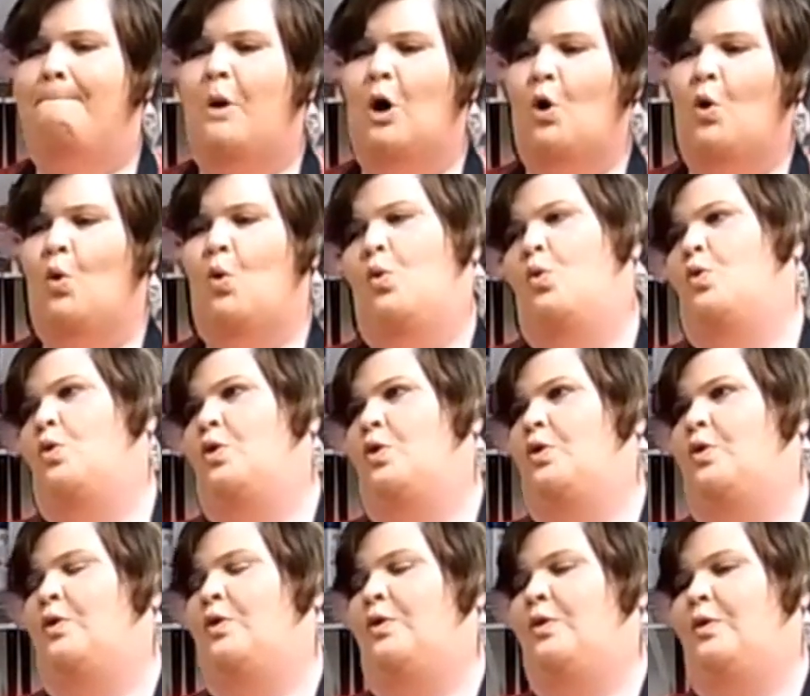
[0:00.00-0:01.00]
bowl,
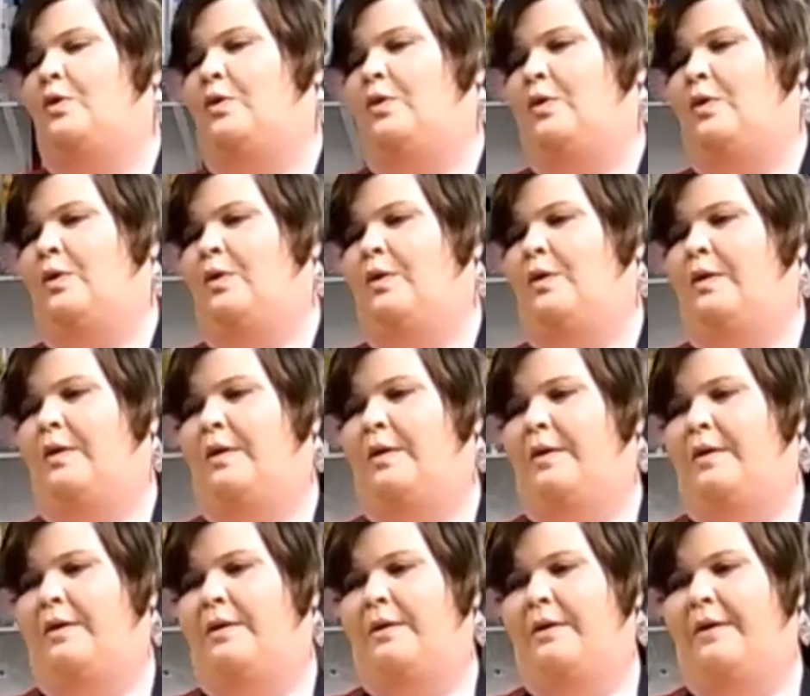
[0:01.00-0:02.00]

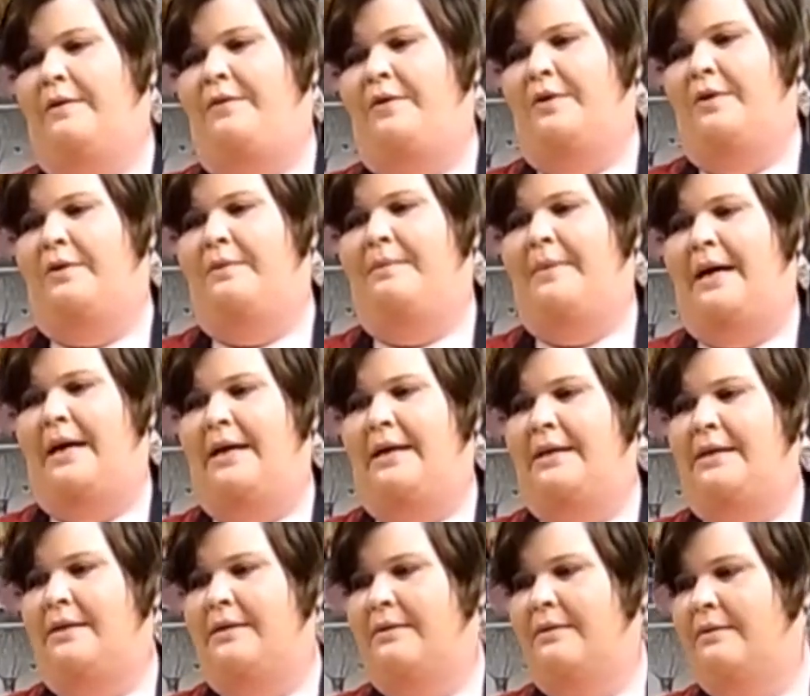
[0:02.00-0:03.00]
if you don't
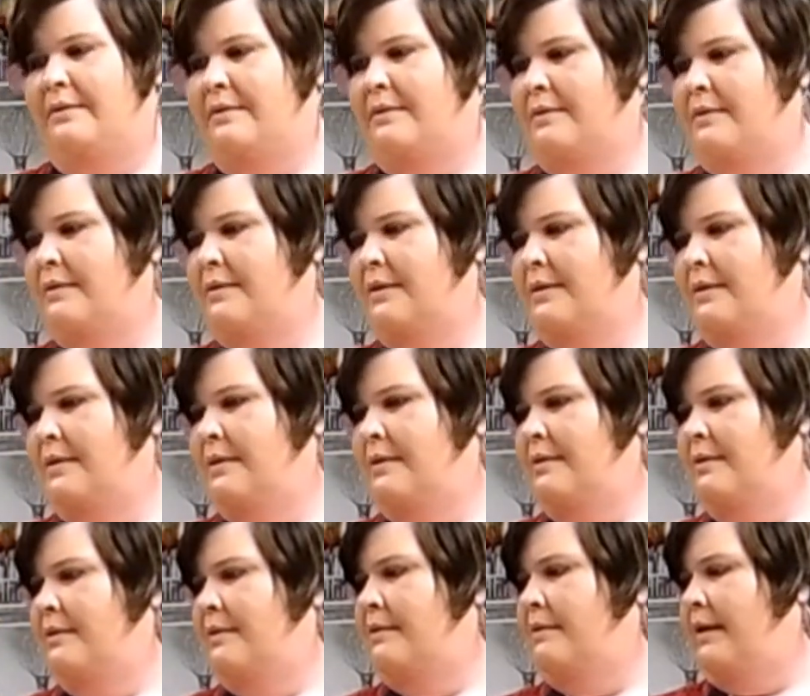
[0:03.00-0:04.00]
mind.
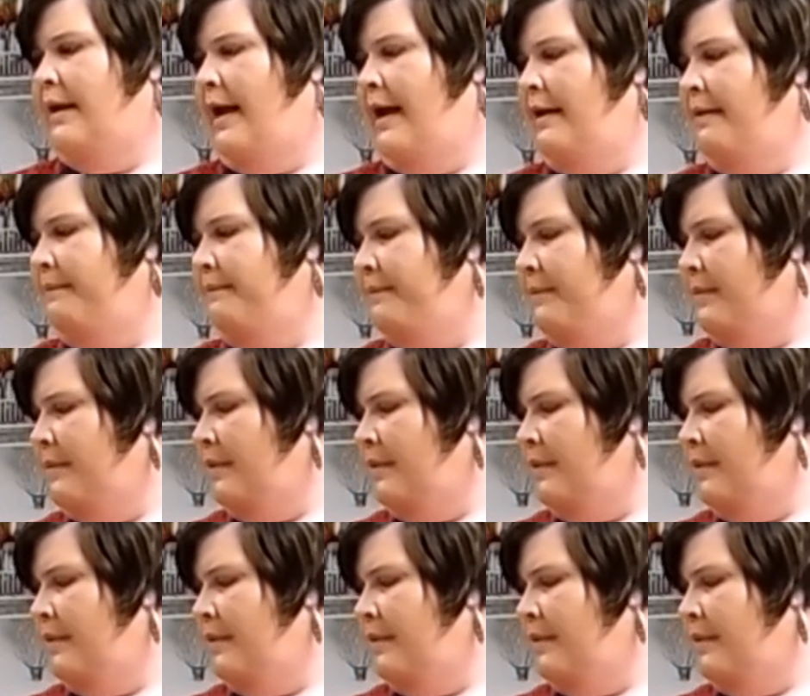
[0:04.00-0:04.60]
Okay.